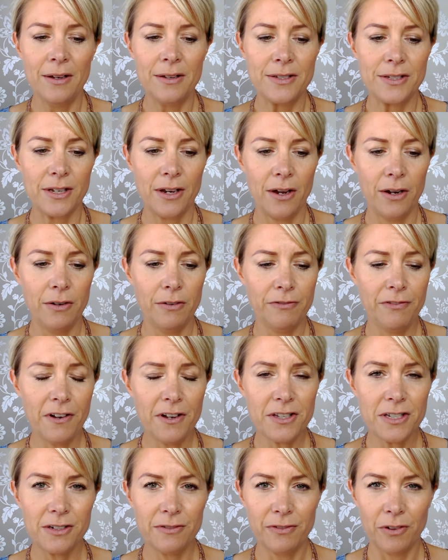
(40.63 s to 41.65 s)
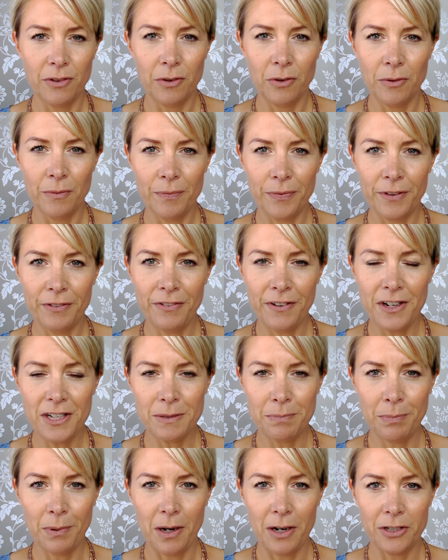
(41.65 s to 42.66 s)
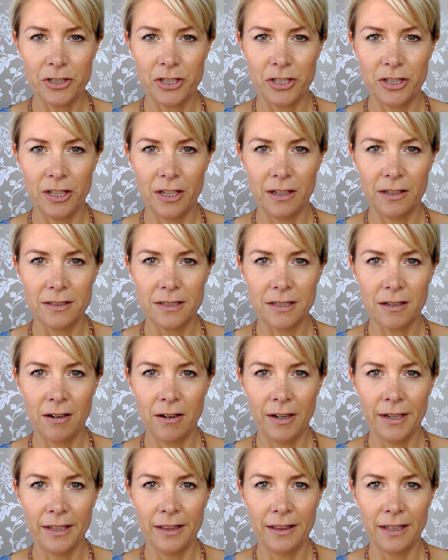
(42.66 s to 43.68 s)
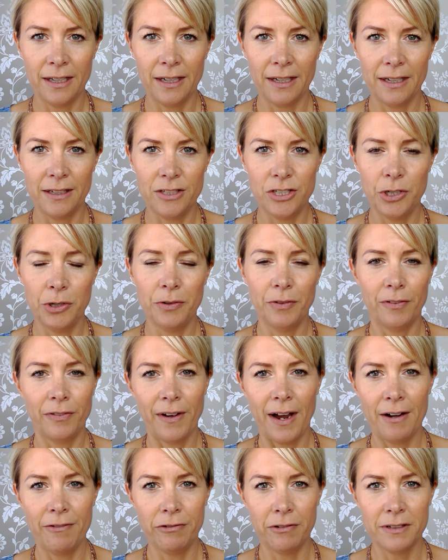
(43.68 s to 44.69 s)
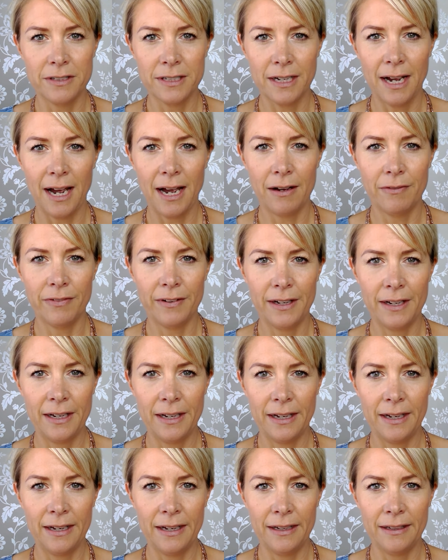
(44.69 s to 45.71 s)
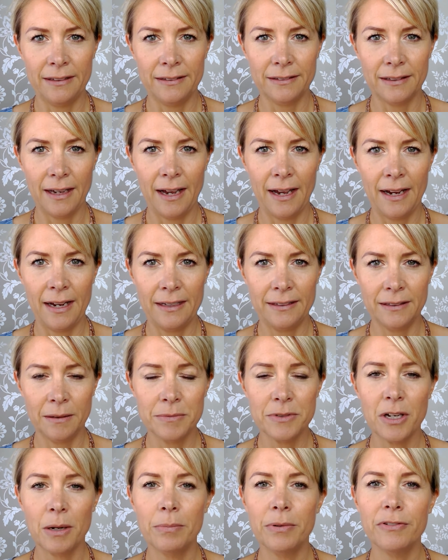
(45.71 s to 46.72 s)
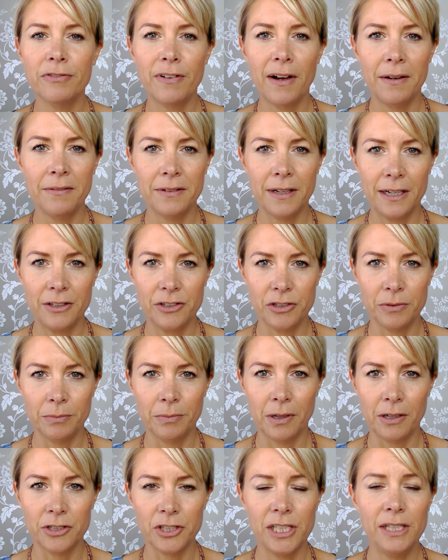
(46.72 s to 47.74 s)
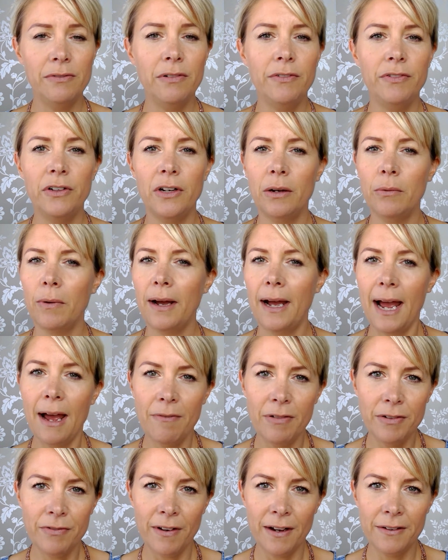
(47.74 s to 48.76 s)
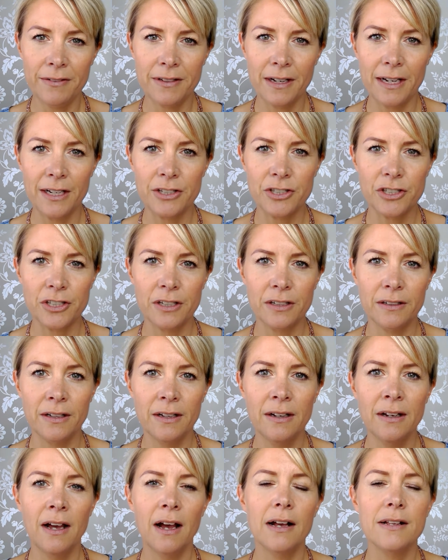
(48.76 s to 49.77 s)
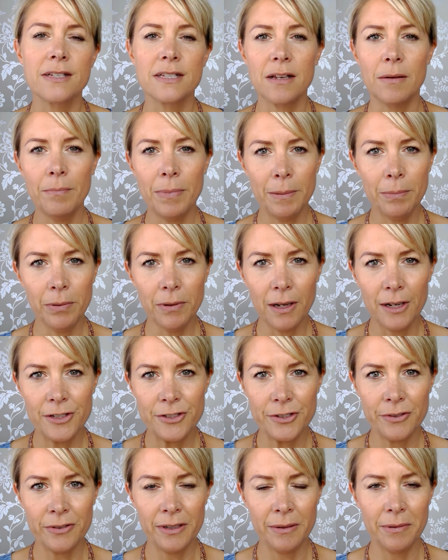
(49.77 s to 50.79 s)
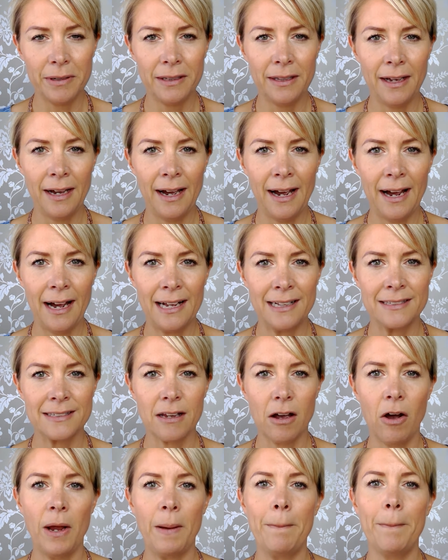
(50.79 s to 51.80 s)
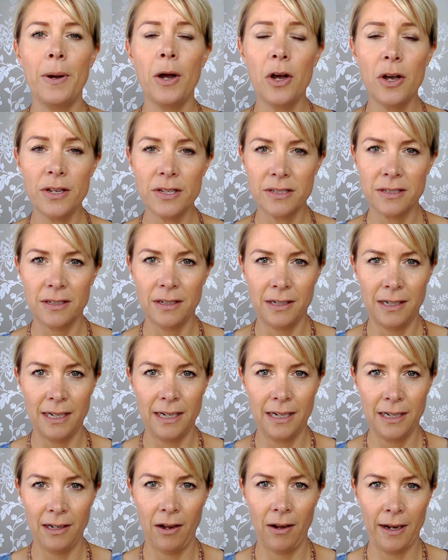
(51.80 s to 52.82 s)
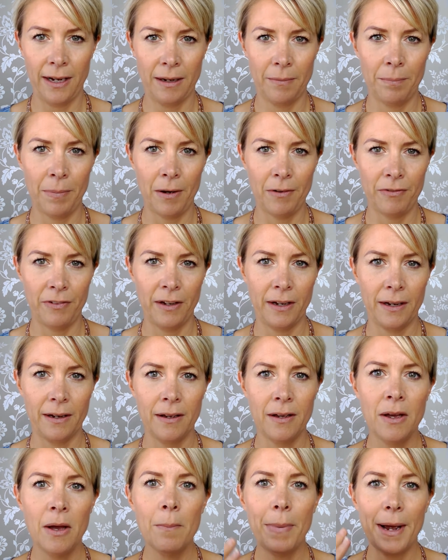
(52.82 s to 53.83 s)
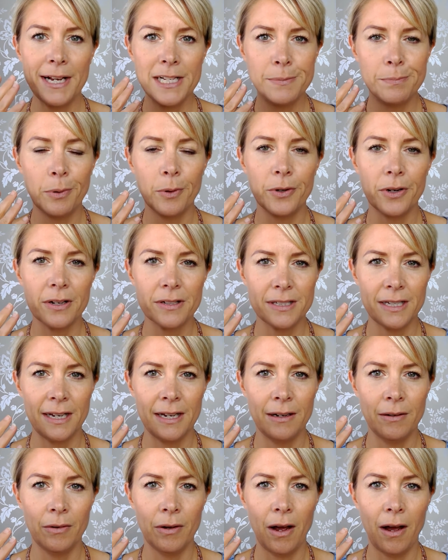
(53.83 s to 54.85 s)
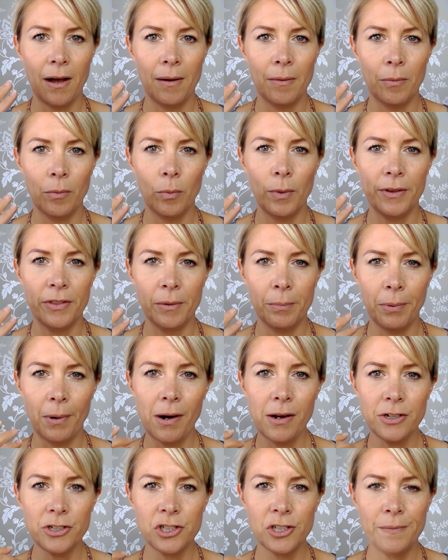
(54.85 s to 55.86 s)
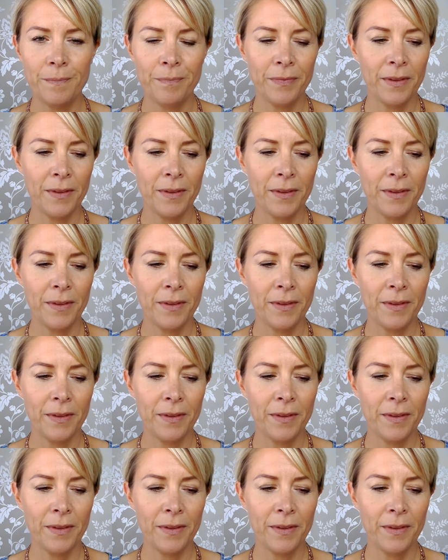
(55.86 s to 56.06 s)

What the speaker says: So first of all, the first brush that I think it's useful for everyone to have is some type of foundation brush. Even if you don't wear heavy foundation, and some people like doing it with their hands, I personally like buffing base product in with a brush,